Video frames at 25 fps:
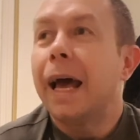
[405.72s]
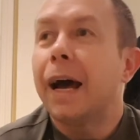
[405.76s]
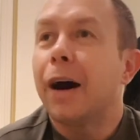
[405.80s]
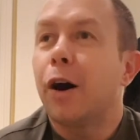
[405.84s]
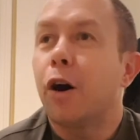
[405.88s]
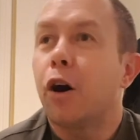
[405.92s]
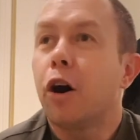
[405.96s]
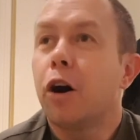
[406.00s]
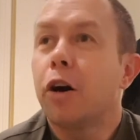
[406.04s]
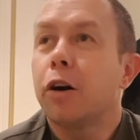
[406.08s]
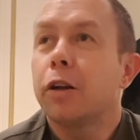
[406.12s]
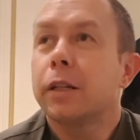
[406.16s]

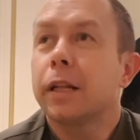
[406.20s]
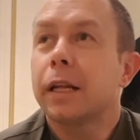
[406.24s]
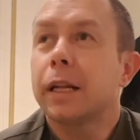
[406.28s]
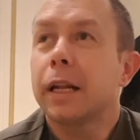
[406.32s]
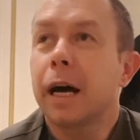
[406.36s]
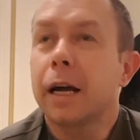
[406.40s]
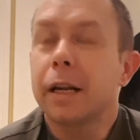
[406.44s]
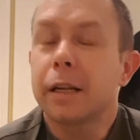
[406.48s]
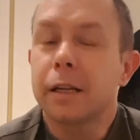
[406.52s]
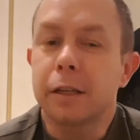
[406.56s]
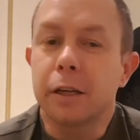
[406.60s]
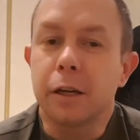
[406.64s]
On
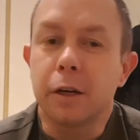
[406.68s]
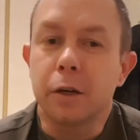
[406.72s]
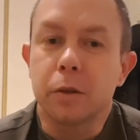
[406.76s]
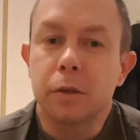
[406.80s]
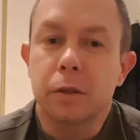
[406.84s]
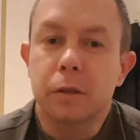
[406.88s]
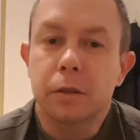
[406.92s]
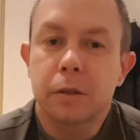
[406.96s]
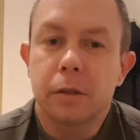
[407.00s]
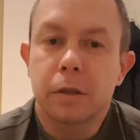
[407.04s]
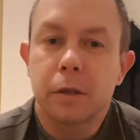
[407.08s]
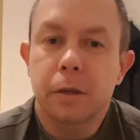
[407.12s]
another
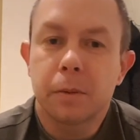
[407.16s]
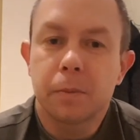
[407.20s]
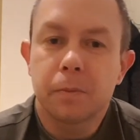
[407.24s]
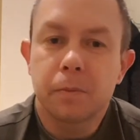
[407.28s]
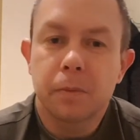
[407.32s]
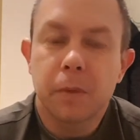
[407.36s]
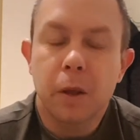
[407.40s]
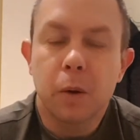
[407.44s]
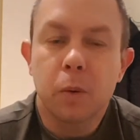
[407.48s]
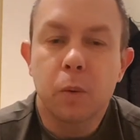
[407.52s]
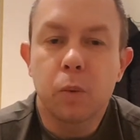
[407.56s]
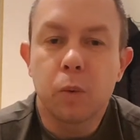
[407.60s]
note,
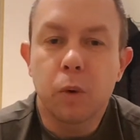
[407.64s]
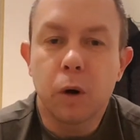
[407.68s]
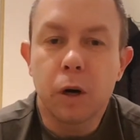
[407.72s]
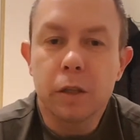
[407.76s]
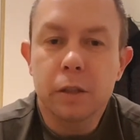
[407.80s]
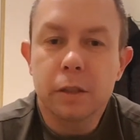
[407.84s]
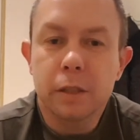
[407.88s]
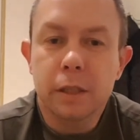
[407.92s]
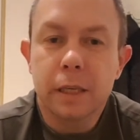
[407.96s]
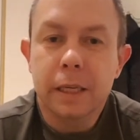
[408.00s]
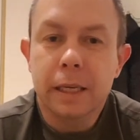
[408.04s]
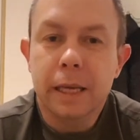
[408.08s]

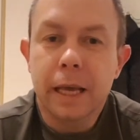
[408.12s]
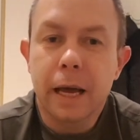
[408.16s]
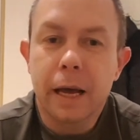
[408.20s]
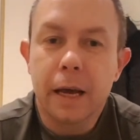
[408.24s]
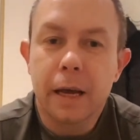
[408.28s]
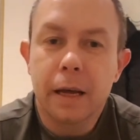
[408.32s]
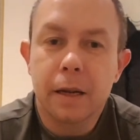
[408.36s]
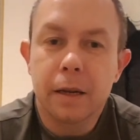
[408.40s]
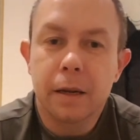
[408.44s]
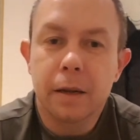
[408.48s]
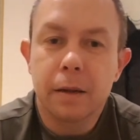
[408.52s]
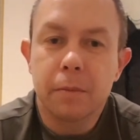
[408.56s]
what
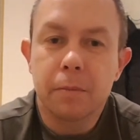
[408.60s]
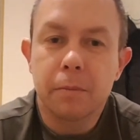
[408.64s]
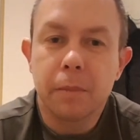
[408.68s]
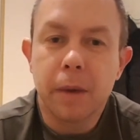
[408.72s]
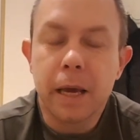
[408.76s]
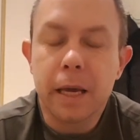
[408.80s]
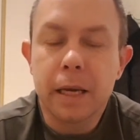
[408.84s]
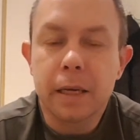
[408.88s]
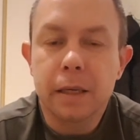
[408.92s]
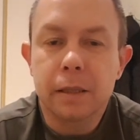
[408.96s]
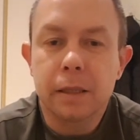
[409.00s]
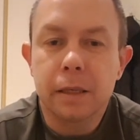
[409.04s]
can
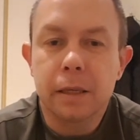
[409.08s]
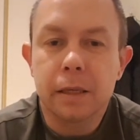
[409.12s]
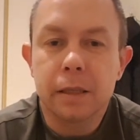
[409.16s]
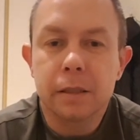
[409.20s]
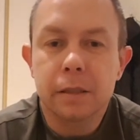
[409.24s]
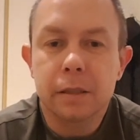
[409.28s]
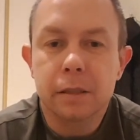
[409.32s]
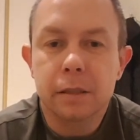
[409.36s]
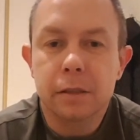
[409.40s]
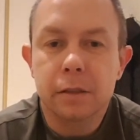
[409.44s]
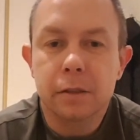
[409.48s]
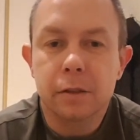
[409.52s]
make
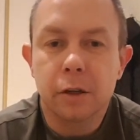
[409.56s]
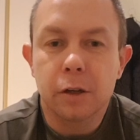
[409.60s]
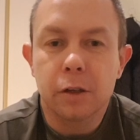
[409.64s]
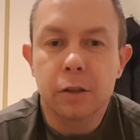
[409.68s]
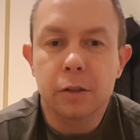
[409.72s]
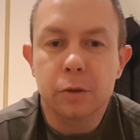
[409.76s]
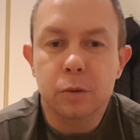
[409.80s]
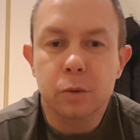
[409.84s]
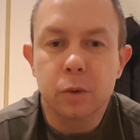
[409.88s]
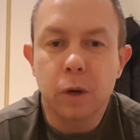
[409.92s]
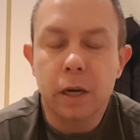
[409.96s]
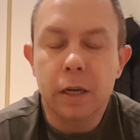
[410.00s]
this
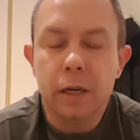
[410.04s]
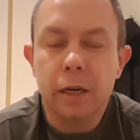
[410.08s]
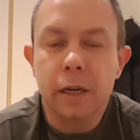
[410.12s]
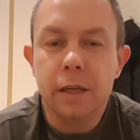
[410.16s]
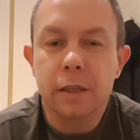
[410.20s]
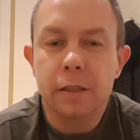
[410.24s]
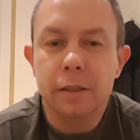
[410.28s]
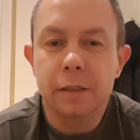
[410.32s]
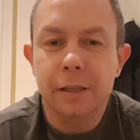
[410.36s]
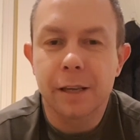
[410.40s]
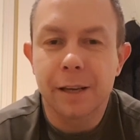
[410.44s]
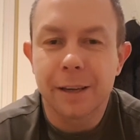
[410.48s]
not run
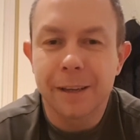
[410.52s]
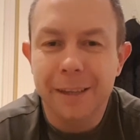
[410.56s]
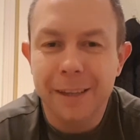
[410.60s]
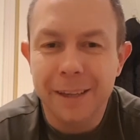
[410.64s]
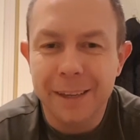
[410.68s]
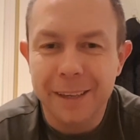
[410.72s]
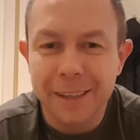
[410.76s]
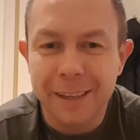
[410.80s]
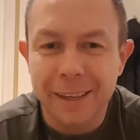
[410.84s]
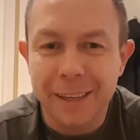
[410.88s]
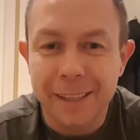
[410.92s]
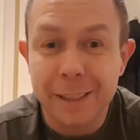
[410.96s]
as
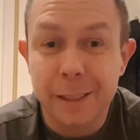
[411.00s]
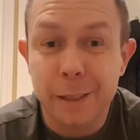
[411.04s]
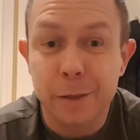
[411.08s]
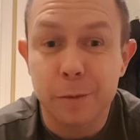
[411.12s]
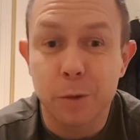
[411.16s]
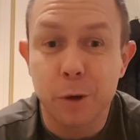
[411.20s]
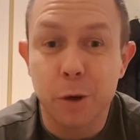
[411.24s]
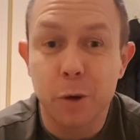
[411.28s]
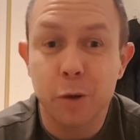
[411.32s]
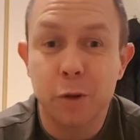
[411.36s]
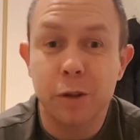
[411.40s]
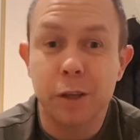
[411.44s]

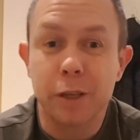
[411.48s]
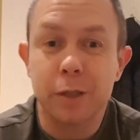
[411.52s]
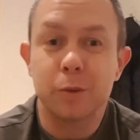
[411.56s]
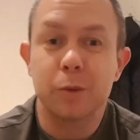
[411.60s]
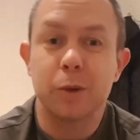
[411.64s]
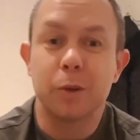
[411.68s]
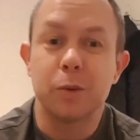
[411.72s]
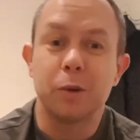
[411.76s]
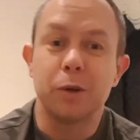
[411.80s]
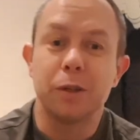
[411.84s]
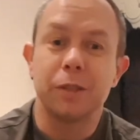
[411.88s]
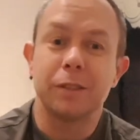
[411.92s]
smooth as we
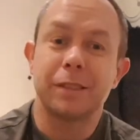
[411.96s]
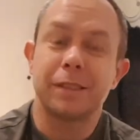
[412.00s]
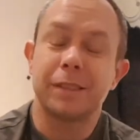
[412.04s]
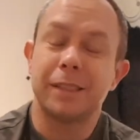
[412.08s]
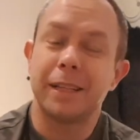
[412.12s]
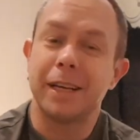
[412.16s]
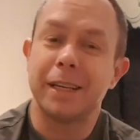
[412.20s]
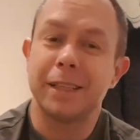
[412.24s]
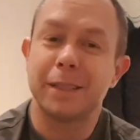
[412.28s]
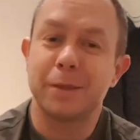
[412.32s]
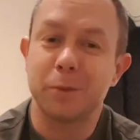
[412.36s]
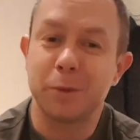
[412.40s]
want?
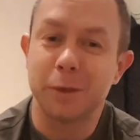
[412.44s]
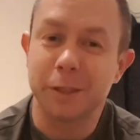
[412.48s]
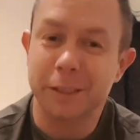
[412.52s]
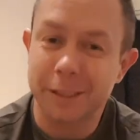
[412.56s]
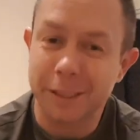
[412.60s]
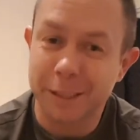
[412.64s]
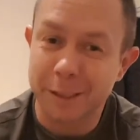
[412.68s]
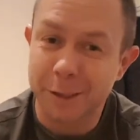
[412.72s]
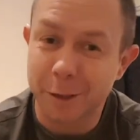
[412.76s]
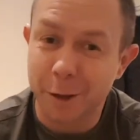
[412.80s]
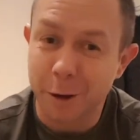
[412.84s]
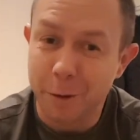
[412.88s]
That was
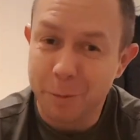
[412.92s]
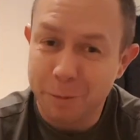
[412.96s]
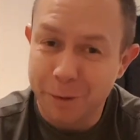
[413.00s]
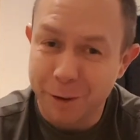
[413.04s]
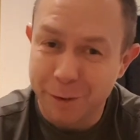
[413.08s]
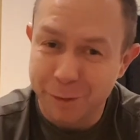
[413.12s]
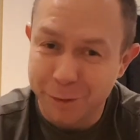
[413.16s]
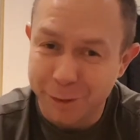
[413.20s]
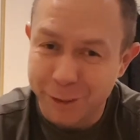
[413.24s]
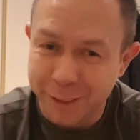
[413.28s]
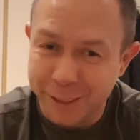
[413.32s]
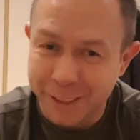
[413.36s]
the topic
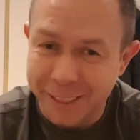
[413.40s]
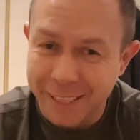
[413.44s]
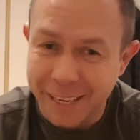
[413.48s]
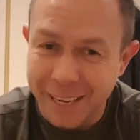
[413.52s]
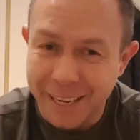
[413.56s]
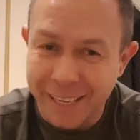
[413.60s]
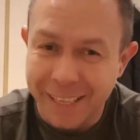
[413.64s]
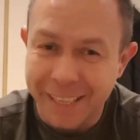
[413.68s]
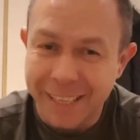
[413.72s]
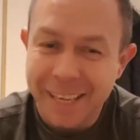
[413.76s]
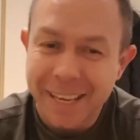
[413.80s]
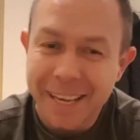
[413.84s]
for
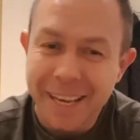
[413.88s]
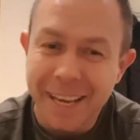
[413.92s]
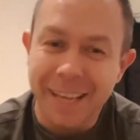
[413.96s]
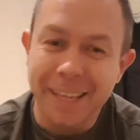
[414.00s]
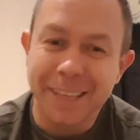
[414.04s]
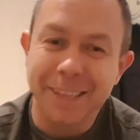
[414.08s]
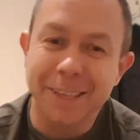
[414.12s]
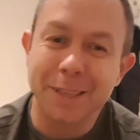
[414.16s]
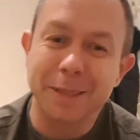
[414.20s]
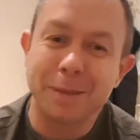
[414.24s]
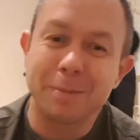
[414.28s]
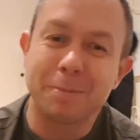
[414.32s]
today, and
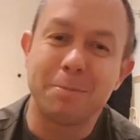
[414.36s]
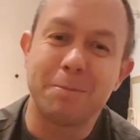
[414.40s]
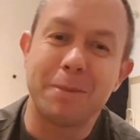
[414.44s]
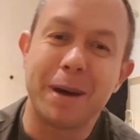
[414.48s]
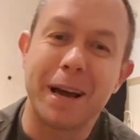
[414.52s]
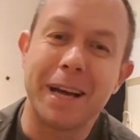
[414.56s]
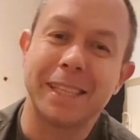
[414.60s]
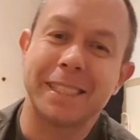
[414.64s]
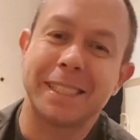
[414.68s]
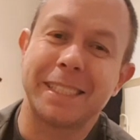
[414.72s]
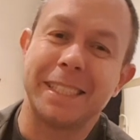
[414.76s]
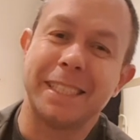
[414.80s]
not
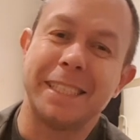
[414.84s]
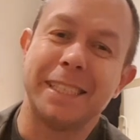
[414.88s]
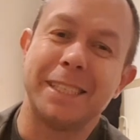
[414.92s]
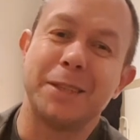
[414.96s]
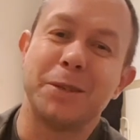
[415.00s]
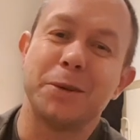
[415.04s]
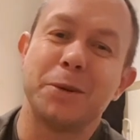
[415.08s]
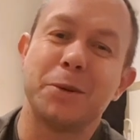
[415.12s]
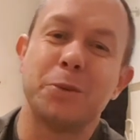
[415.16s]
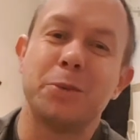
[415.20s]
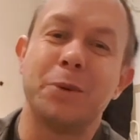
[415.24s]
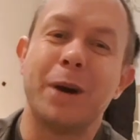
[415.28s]
bashing
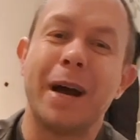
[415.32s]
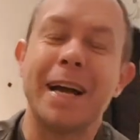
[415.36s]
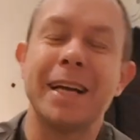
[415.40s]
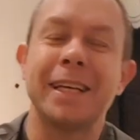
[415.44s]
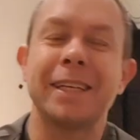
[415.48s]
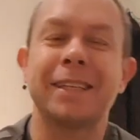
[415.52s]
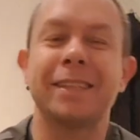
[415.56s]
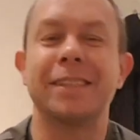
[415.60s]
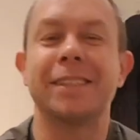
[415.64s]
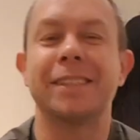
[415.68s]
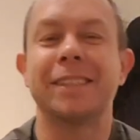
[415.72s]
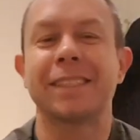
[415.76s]
you
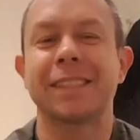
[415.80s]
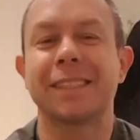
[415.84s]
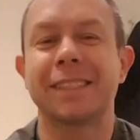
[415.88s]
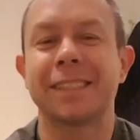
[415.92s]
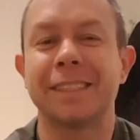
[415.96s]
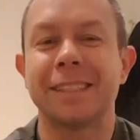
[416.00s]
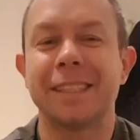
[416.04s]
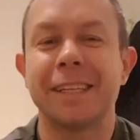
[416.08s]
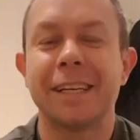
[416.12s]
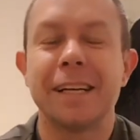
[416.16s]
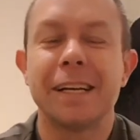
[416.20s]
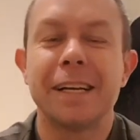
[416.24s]
wankers.
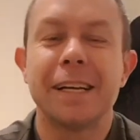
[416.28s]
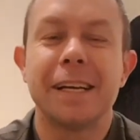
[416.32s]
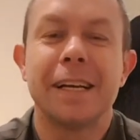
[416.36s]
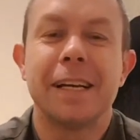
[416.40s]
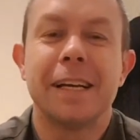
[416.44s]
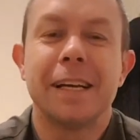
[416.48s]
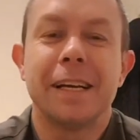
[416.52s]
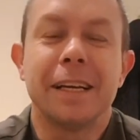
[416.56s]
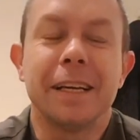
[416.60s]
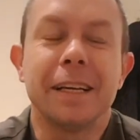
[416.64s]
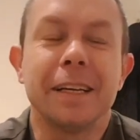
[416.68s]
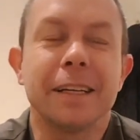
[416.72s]

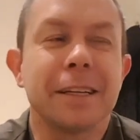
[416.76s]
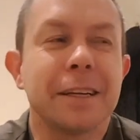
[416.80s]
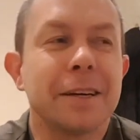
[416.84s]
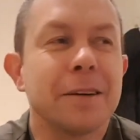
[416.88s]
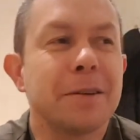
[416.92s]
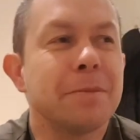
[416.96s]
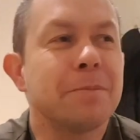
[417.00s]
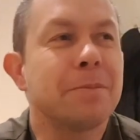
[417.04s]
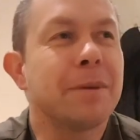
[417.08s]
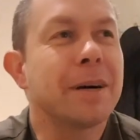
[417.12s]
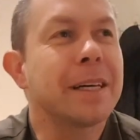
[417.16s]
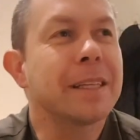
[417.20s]
You
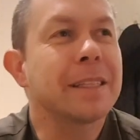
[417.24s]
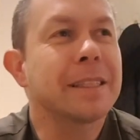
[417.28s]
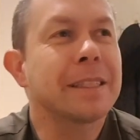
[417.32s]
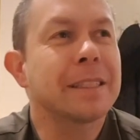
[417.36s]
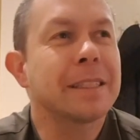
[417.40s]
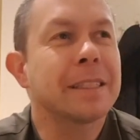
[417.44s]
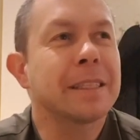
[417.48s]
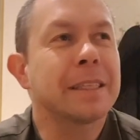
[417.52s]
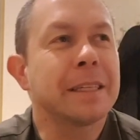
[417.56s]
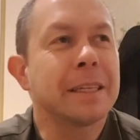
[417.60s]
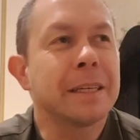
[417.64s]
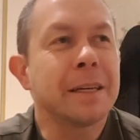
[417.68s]
know, but
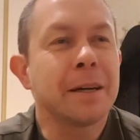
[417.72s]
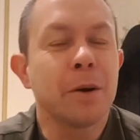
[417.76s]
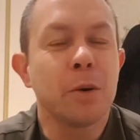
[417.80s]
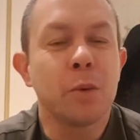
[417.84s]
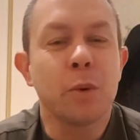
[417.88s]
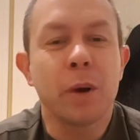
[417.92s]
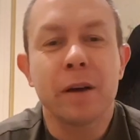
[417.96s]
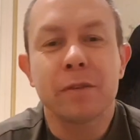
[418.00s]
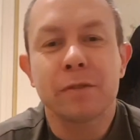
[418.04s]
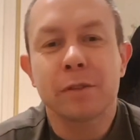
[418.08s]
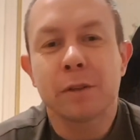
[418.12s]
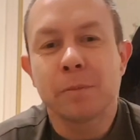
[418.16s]
we
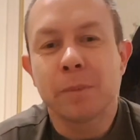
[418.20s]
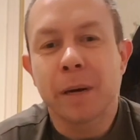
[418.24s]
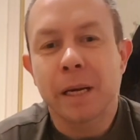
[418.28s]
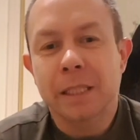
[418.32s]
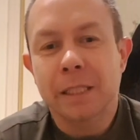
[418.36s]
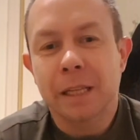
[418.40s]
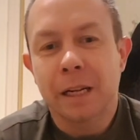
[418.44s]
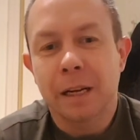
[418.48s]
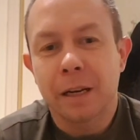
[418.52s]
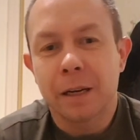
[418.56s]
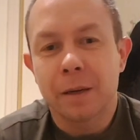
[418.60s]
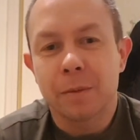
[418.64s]
have to bash
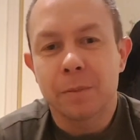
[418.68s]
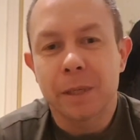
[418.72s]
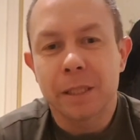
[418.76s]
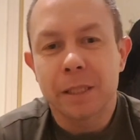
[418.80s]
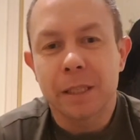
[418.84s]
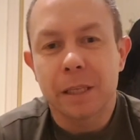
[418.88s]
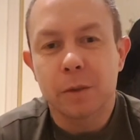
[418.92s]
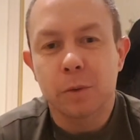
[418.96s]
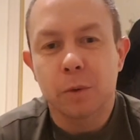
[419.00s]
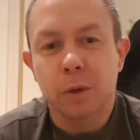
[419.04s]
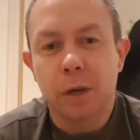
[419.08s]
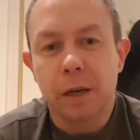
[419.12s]
a little bit
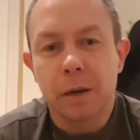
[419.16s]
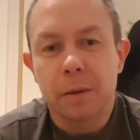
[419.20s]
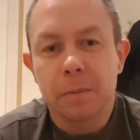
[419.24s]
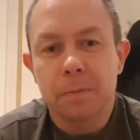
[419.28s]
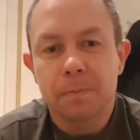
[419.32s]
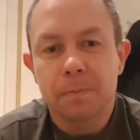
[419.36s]
as well.